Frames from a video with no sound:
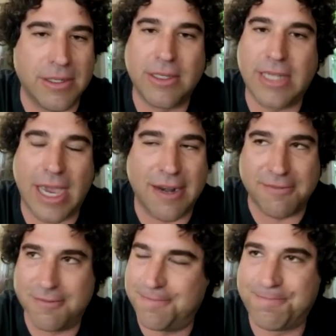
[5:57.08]
kind
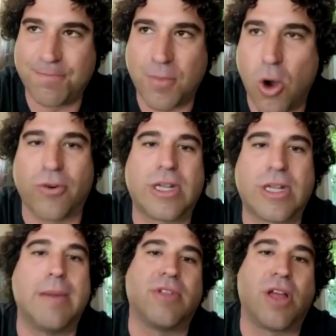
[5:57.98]
of
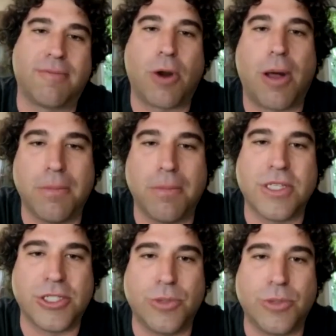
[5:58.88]
overcome a lot of problems
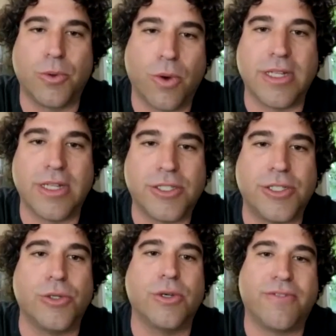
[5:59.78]
that you would run
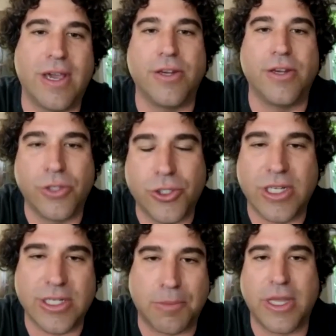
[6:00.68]
into if you had
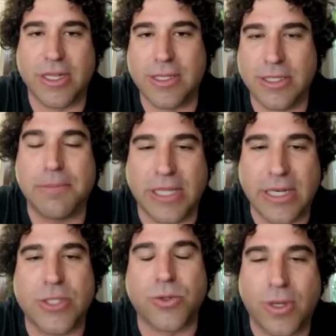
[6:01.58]
nutrient
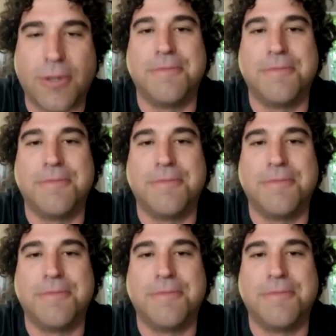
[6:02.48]
depleted soil.